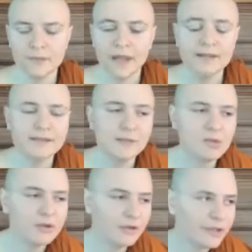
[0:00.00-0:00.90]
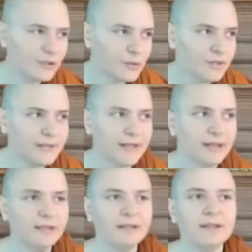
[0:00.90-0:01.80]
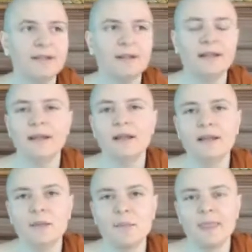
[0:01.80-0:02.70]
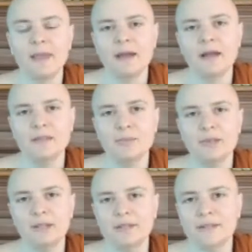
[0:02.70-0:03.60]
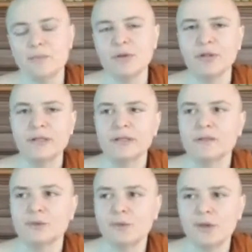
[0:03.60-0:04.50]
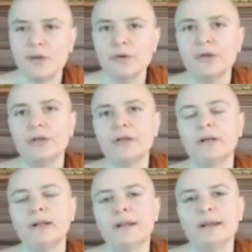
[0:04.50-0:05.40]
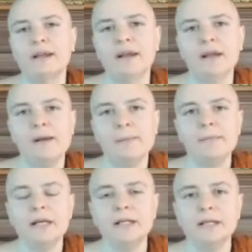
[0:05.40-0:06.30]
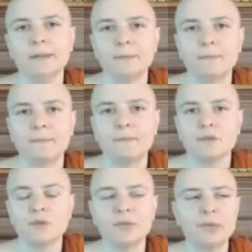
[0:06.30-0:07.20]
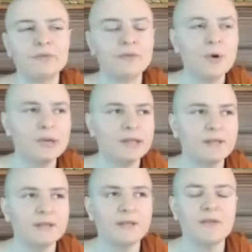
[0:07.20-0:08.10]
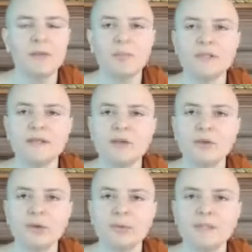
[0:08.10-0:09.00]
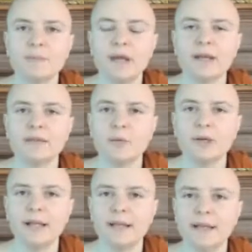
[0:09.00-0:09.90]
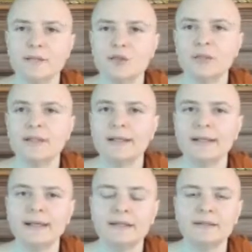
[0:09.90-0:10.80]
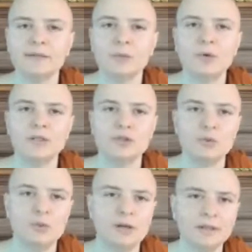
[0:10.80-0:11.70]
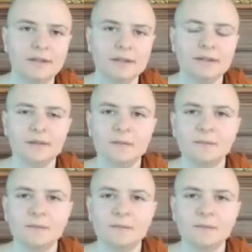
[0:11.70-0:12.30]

And similarly to the second husband, and similarly to the other monk. So if we focus in that particular respect, then we're like, yes, she didn't get what she wanted.